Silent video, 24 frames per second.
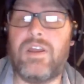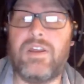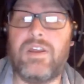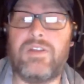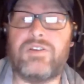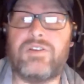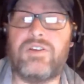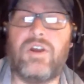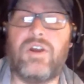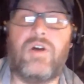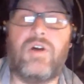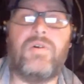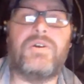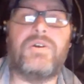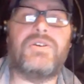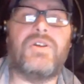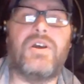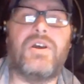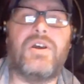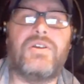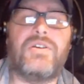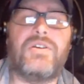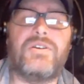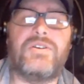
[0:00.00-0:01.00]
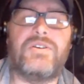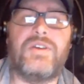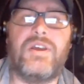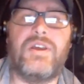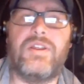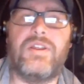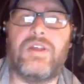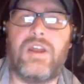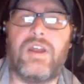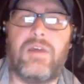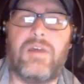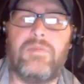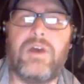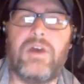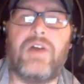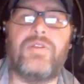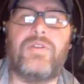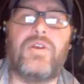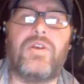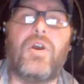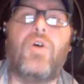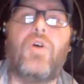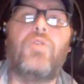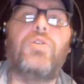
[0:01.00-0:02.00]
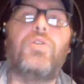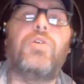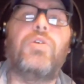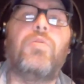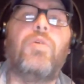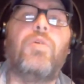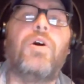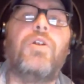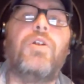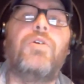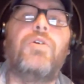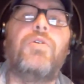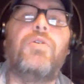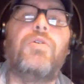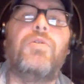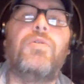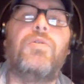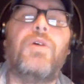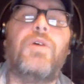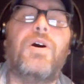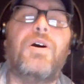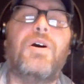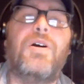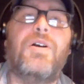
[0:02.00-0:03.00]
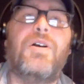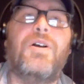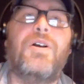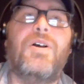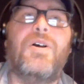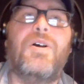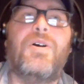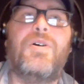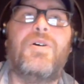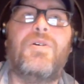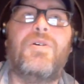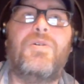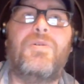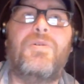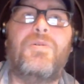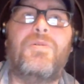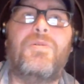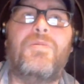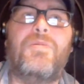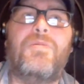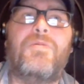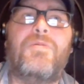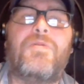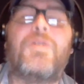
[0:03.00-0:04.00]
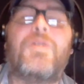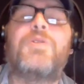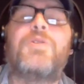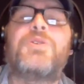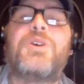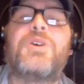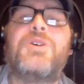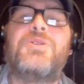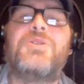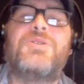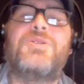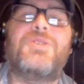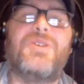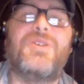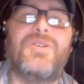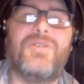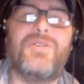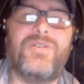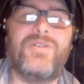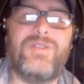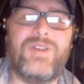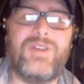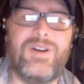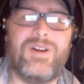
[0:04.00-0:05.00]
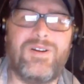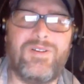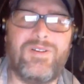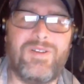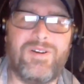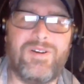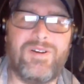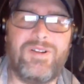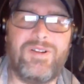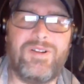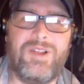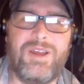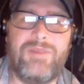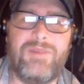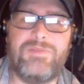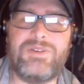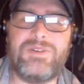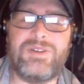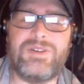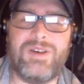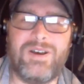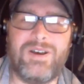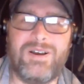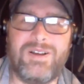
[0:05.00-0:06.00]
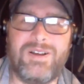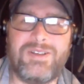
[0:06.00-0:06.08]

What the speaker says: and it's always nice to see that I'm not the only one who first considered their claims